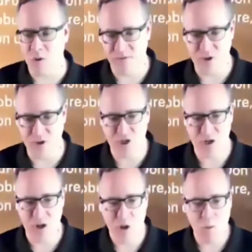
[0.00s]
cold
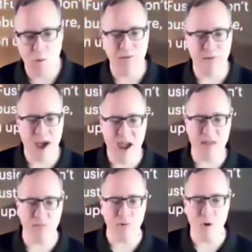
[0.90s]
fusion will
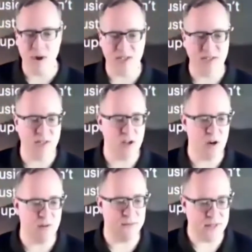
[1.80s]
provide the robust,
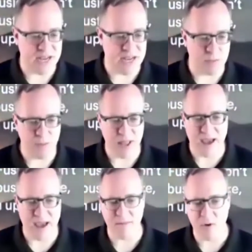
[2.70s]
secure, flexible
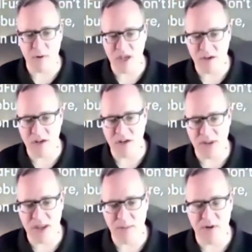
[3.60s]
platform that you need to
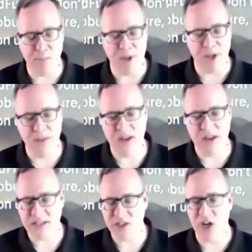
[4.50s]
be able to build the
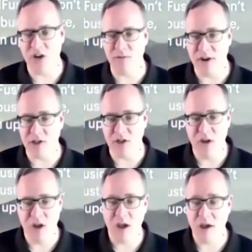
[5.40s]
next generation
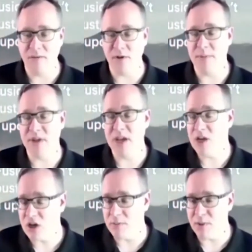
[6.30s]
of your
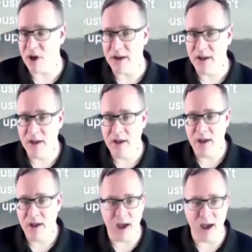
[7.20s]
application upon.
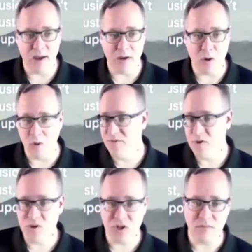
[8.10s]
Uh, cold
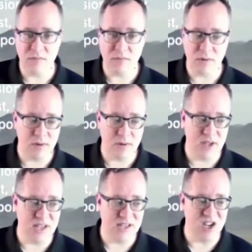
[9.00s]
fusion
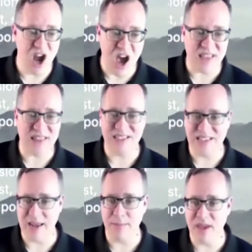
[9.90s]
is not the
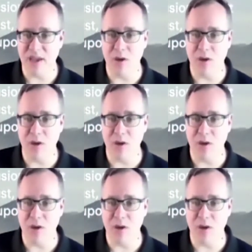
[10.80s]
same